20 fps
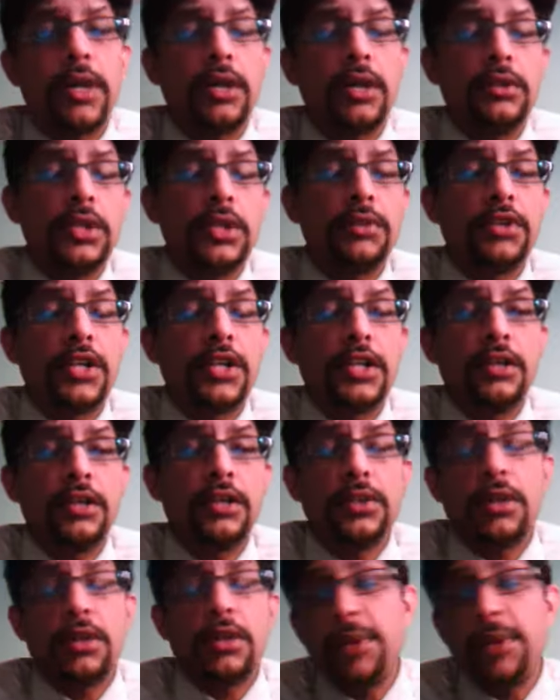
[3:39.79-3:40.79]

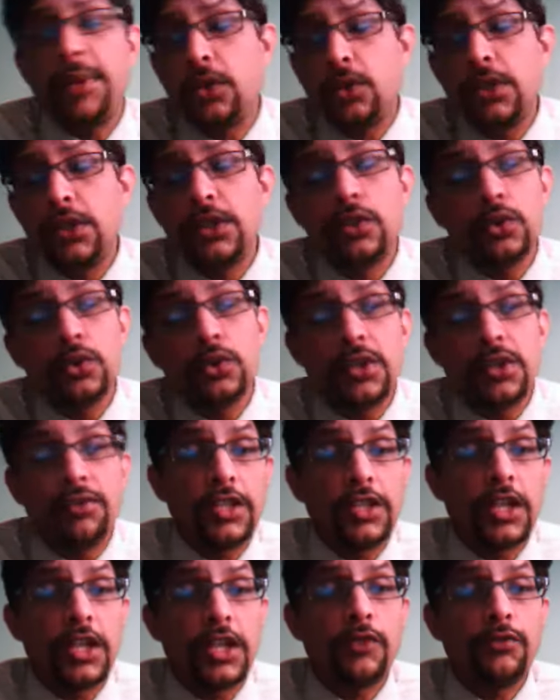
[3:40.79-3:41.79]
they made only
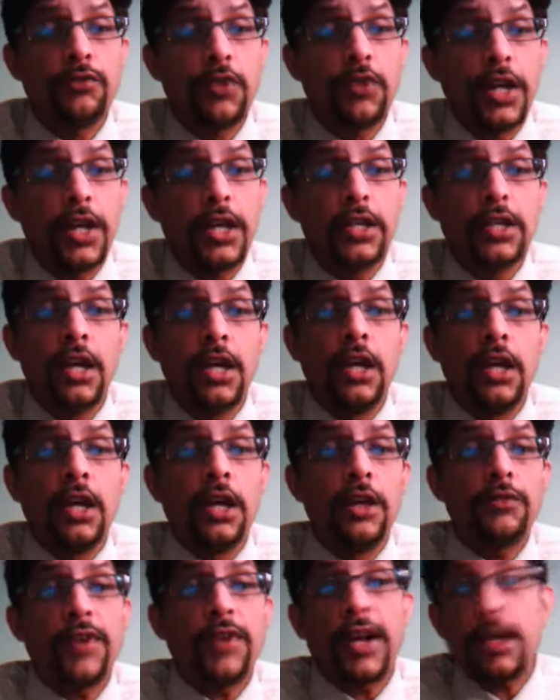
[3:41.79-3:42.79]
279 for 8.
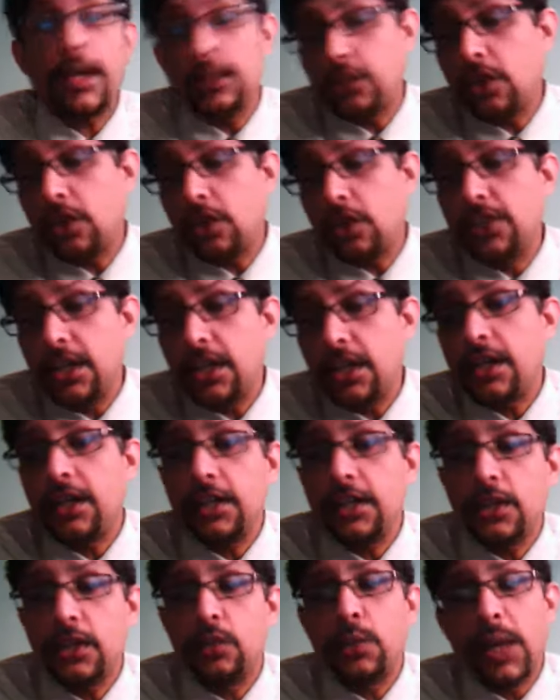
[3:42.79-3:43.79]
In fact, I thought Sri Lanka
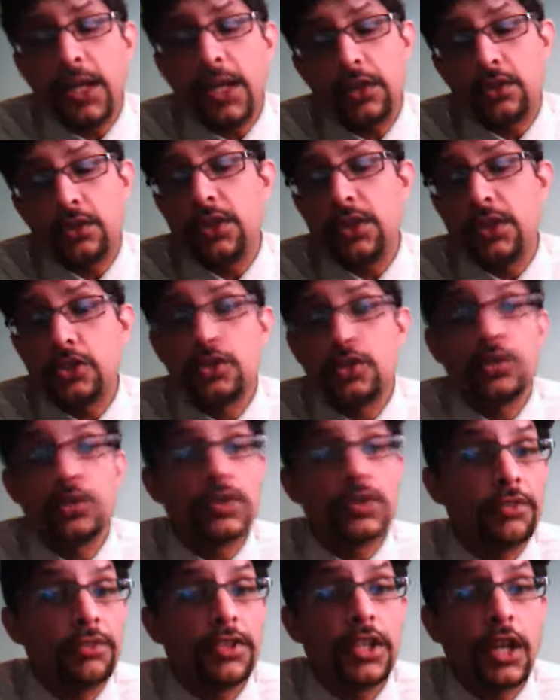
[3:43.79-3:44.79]
did well to reach
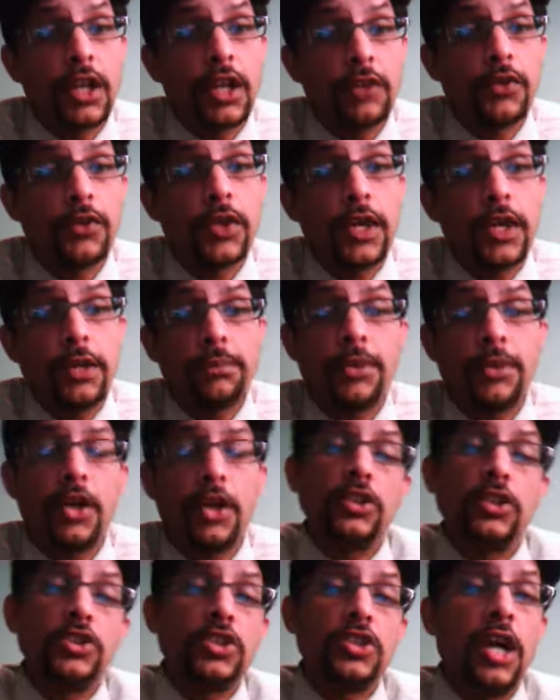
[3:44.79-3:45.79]
279 for 8
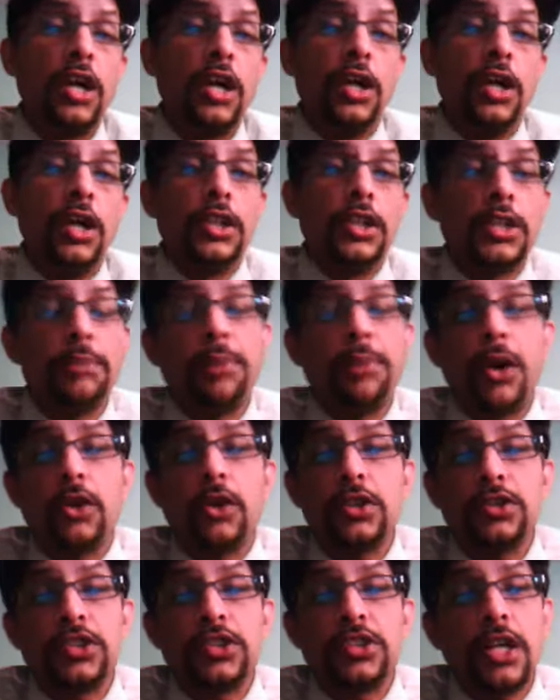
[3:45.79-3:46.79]
because the
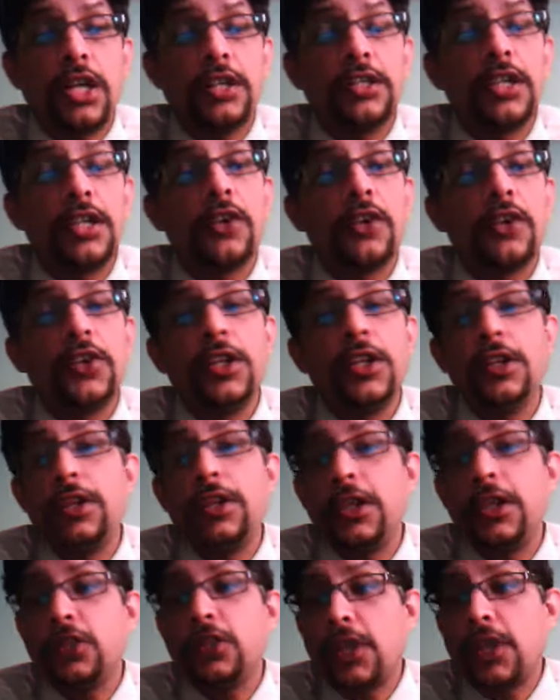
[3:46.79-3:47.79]
bowlers had really
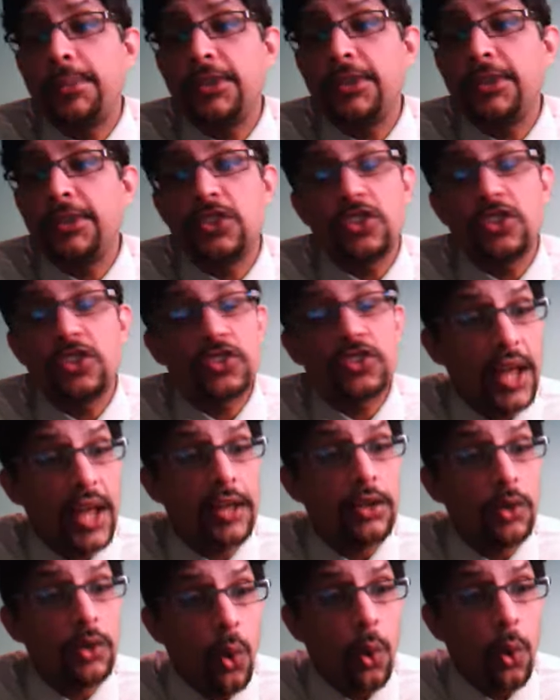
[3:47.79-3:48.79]
established a
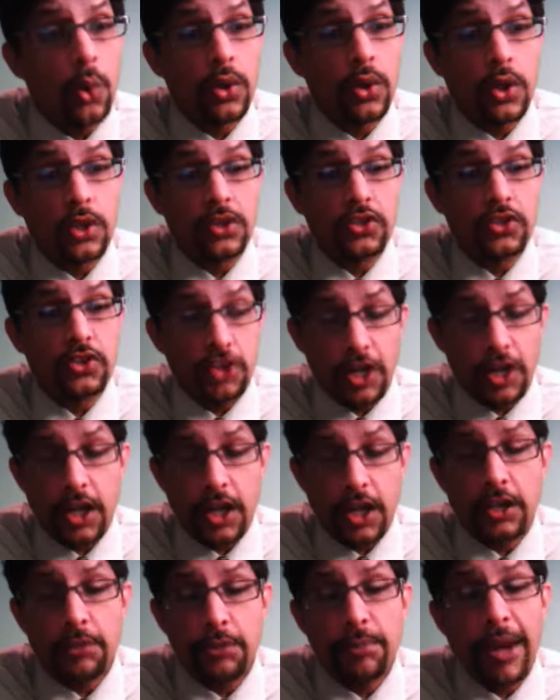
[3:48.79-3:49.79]
stranglehold on the Sri
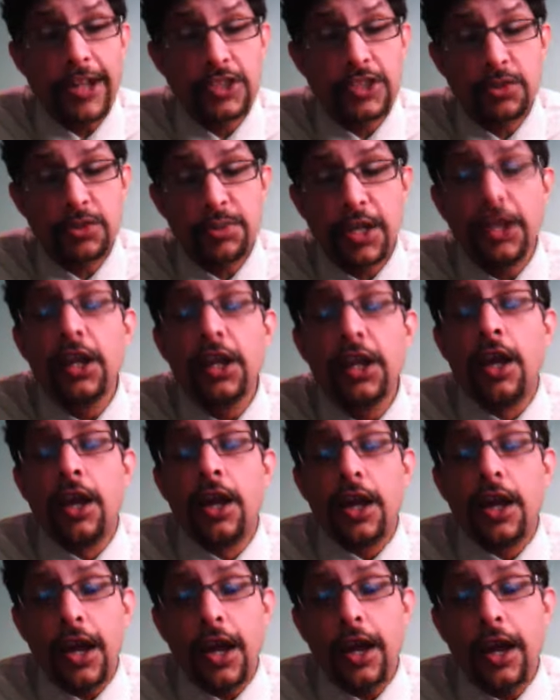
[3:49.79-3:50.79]
Lankan batsmen,
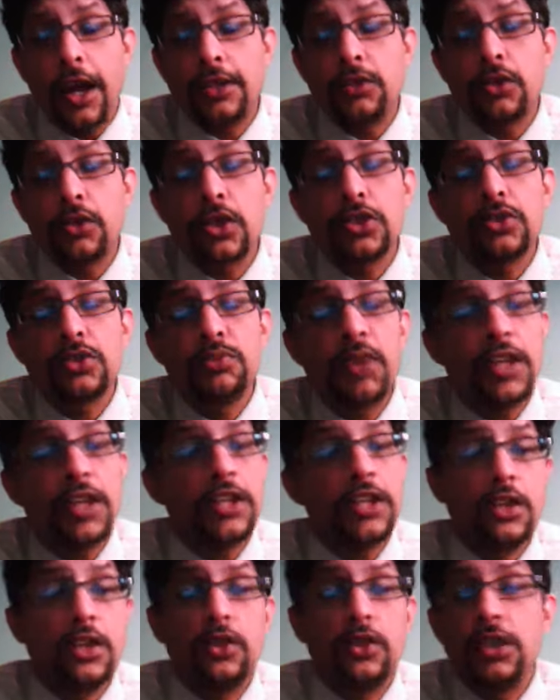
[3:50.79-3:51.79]
and it was
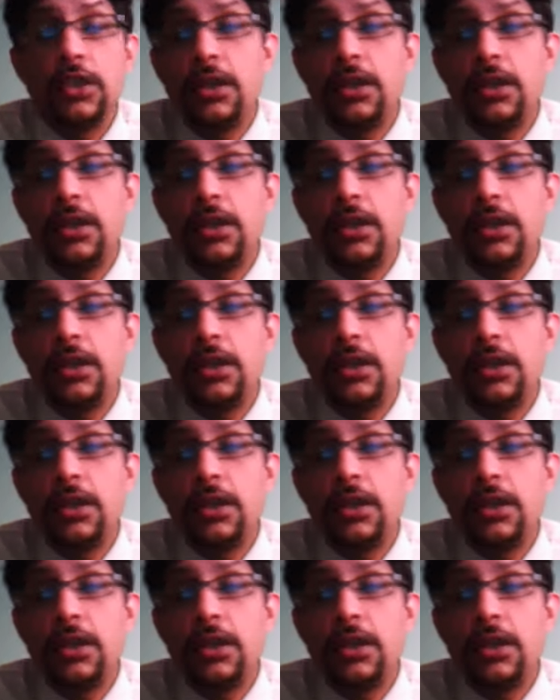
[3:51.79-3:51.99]
very,